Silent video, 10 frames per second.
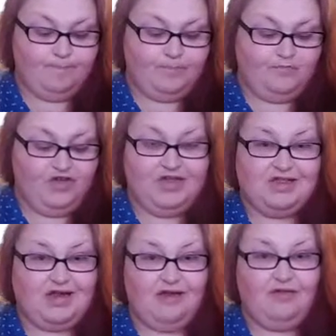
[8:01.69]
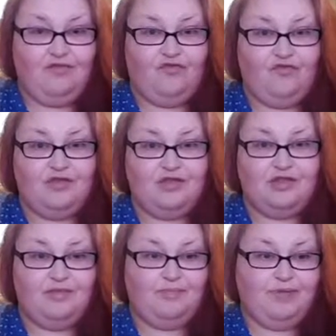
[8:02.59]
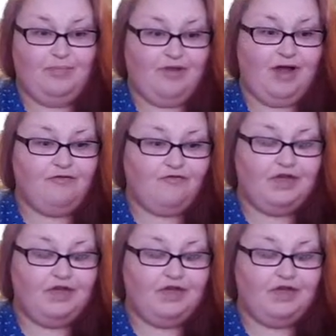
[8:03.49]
for yourself, to be proud for